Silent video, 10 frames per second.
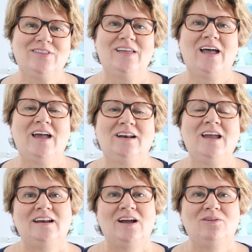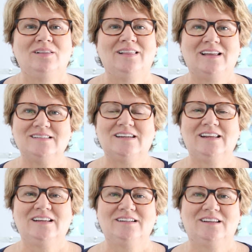with that. And now let's
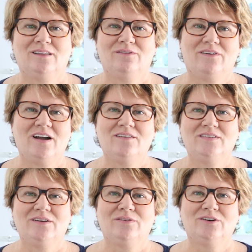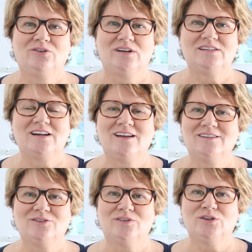get into the five different dress
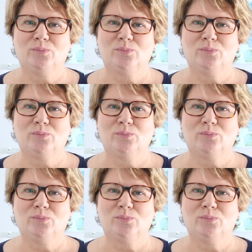styles for